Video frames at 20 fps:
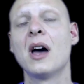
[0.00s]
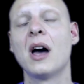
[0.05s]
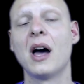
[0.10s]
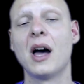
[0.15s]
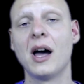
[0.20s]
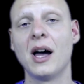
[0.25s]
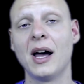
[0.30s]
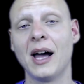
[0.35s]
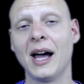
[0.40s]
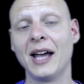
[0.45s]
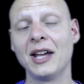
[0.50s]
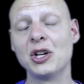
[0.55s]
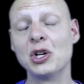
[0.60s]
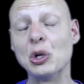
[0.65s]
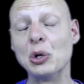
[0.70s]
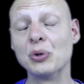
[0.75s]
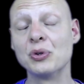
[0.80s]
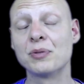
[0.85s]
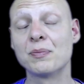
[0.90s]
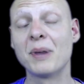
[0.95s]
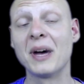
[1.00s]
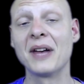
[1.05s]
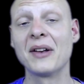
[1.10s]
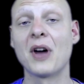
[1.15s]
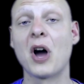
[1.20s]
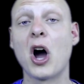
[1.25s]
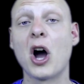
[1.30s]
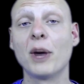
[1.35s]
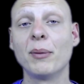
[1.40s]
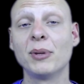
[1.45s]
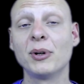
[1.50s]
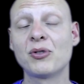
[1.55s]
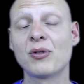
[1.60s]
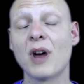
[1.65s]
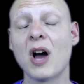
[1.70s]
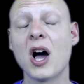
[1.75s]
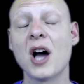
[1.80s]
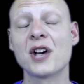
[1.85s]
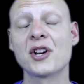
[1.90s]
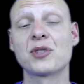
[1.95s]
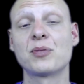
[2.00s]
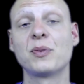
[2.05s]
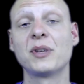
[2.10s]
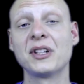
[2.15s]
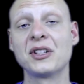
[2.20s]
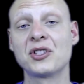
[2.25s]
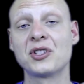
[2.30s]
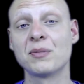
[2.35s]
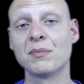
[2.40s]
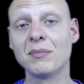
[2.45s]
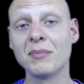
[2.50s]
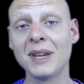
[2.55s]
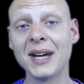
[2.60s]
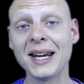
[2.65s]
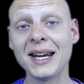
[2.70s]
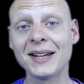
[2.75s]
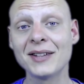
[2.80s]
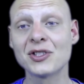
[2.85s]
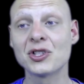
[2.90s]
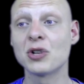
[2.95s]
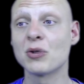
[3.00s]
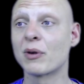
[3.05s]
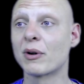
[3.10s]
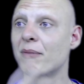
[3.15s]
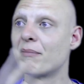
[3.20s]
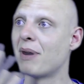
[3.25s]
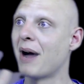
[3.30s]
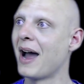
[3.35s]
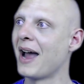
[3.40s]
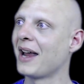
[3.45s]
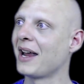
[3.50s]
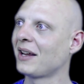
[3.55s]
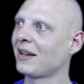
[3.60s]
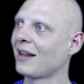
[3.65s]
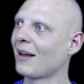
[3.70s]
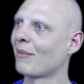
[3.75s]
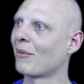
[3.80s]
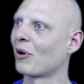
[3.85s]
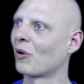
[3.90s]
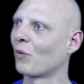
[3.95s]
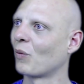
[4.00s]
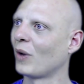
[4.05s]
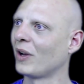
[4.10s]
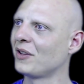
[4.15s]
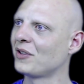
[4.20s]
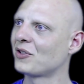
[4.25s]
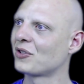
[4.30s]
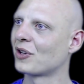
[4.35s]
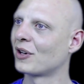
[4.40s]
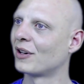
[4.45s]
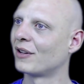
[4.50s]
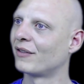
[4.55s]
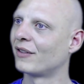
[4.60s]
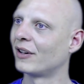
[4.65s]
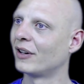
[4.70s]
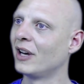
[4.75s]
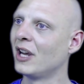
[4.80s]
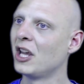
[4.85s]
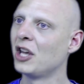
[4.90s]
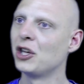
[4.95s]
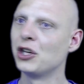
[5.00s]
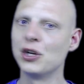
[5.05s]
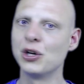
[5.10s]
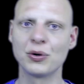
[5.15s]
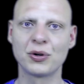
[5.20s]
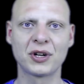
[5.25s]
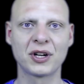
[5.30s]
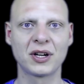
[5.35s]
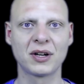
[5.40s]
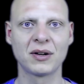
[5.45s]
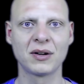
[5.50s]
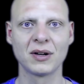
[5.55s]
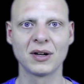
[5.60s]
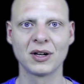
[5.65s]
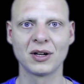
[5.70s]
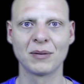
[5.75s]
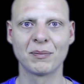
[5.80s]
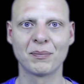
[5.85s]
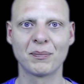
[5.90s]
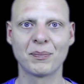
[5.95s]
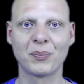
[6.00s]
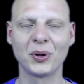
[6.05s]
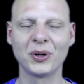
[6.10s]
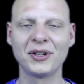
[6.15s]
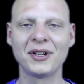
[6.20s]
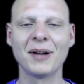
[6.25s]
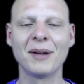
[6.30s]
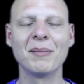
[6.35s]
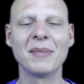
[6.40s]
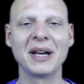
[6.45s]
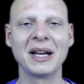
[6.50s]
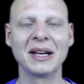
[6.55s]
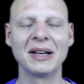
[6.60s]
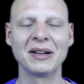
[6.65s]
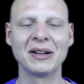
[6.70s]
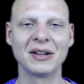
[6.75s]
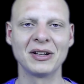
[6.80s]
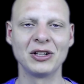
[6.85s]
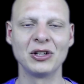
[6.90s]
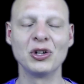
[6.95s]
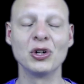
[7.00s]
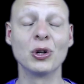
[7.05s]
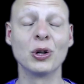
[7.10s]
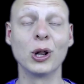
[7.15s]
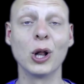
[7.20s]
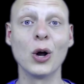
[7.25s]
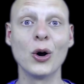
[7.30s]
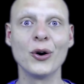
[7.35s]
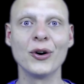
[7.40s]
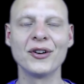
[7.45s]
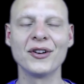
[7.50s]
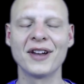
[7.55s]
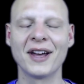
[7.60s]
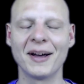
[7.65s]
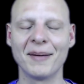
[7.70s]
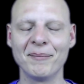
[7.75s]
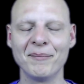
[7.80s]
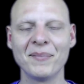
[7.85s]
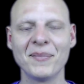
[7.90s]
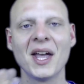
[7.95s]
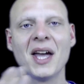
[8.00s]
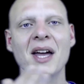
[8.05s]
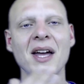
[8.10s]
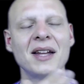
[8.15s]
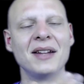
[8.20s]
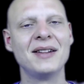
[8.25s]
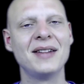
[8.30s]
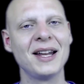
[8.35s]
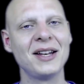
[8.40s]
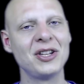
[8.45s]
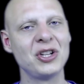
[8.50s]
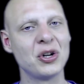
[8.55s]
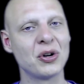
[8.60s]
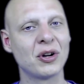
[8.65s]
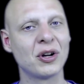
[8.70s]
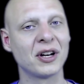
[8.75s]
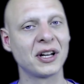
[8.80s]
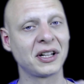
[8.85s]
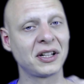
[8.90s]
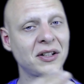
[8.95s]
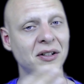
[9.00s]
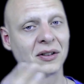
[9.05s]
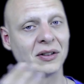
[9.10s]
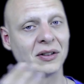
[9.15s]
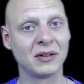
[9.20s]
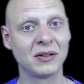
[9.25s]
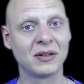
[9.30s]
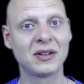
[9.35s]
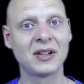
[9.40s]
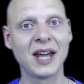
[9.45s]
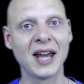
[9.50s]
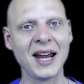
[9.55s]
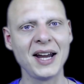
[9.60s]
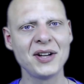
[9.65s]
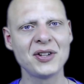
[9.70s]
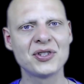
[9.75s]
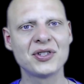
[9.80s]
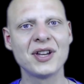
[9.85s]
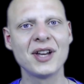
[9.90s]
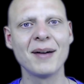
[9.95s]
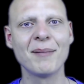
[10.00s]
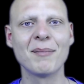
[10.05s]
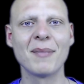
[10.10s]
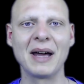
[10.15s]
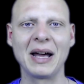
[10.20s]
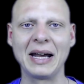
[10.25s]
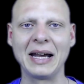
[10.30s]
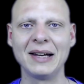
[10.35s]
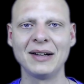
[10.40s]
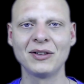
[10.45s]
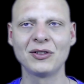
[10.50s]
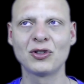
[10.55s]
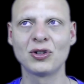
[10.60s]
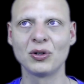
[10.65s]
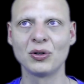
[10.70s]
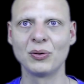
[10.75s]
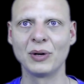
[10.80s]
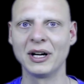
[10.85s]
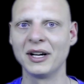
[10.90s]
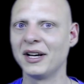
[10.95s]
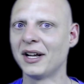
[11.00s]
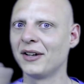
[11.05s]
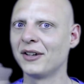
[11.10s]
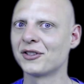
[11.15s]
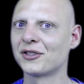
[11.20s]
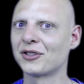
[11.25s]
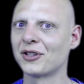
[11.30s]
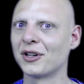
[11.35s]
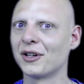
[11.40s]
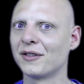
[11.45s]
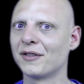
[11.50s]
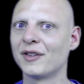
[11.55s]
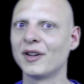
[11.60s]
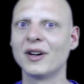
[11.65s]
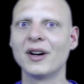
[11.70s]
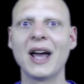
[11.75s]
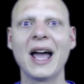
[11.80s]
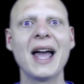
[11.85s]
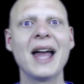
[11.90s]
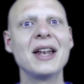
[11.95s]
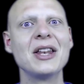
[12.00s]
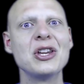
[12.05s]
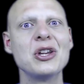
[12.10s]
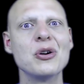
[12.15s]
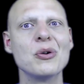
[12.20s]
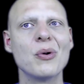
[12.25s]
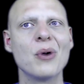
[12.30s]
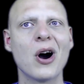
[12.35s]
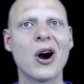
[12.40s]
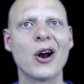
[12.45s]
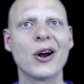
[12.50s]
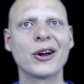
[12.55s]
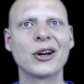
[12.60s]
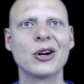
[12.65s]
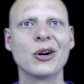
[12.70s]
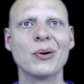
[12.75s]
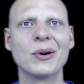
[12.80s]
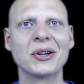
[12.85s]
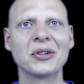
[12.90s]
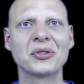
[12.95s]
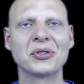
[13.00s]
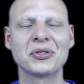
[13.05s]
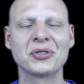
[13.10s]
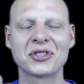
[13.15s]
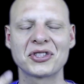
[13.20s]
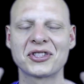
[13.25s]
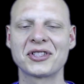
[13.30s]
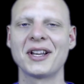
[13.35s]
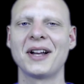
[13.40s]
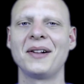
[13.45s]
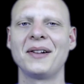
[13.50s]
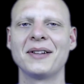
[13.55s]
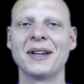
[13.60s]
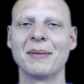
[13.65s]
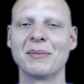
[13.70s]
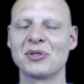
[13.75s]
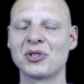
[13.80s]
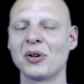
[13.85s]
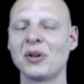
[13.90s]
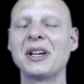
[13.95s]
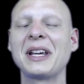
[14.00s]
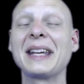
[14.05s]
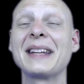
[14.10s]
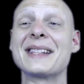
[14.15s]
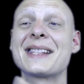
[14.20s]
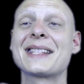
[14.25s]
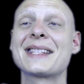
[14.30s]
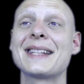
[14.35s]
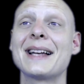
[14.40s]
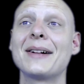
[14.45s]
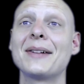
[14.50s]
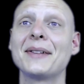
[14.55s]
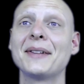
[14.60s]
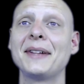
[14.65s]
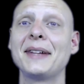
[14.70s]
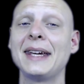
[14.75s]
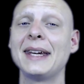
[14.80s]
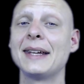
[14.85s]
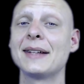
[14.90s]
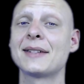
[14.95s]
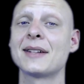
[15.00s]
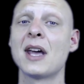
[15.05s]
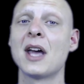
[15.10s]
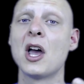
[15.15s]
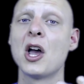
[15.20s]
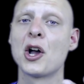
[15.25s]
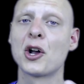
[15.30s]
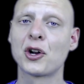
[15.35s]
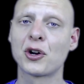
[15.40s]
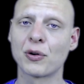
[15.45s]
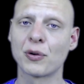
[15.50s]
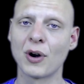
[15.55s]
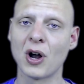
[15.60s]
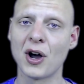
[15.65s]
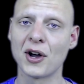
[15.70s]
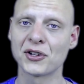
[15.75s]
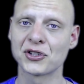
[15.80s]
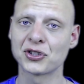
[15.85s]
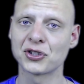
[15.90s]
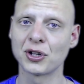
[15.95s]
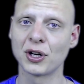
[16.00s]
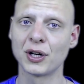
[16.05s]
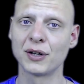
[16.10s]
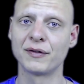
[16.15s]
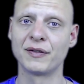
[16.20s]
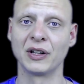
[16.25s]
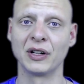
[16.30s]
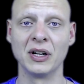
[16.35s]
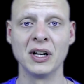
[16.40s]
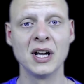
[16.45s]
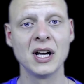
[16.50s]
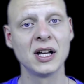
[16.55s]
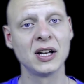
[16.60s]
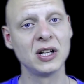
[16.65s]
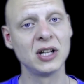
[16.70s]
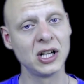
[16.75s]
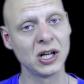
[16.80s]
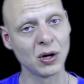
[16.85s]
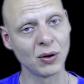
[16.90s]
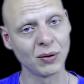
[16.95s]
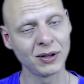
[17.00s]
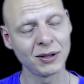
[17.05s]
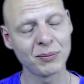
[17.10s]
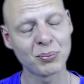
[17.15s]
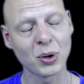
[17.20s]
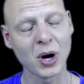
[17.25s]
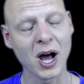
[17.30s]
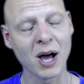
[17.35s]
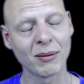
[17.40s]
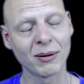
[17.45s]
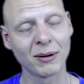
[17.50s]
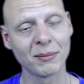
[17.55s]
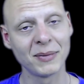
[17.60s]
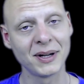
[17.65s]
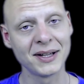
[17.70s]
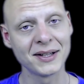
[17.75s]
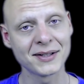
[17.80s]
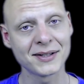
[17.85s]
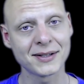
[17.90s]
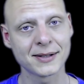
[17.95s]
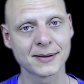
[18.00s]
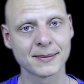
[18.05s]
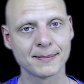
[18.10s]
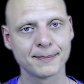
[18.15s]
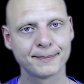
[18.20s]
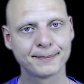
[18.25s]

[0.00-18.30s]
I use pet arbitrage, which means you are buying them on one server, you put them in, you learn them, then you're gonna cage them into another server and you are going to sell them. So you can sell these cross server. The only problem is